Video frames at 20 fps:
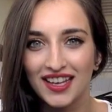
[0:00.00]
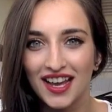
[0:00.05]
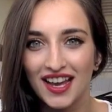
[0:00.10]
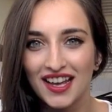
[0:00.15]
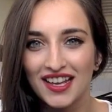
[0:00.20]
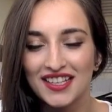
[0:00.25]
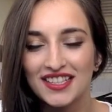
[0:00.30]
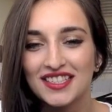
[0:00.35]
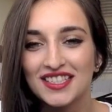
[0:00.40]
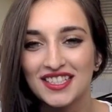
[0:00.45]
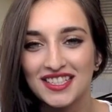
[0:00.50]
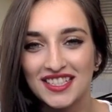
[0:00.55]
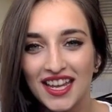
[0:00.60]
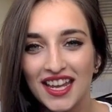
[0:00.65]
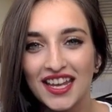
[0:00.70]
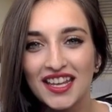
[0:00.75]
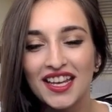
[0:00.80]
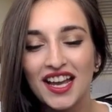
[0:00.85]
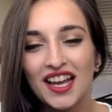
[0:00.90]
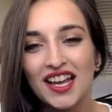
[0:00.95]
guys,
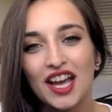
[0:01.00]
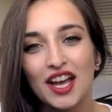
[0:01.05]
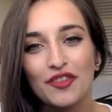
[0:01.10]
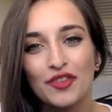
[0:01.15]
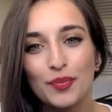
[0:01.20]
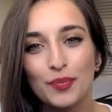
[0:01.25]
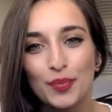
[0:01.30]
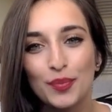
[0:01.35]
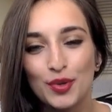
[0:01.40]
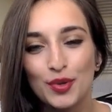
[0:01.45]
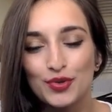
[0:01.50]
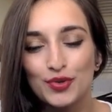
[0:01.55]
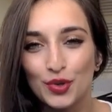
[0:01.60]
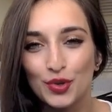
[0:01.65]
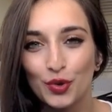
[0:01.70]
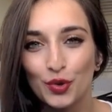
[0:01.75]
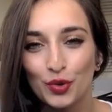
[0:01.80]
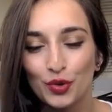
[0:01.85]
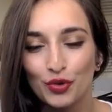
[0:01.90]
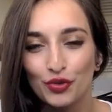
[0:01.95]
today I have a Boots
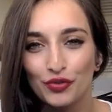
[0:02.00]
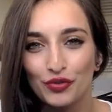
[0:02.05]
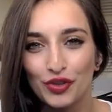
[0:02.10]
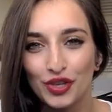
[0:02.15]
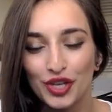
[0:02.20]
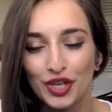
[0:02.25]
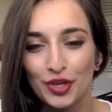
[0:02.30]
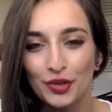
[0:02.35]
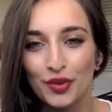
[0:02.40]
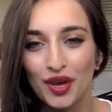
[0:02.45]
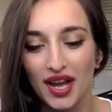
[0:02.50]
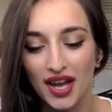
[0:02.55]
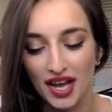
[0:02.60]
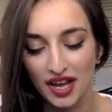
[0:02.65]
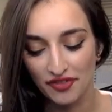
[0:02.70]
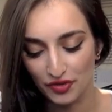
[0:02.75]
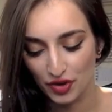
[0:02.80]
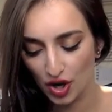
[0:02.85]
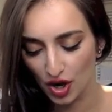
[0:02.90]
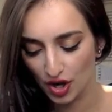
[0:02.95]
haul for you.
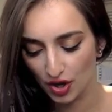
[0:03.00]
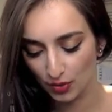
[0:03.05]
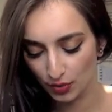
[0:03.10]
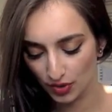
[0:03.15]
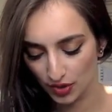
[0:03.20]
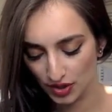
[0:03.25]
I've got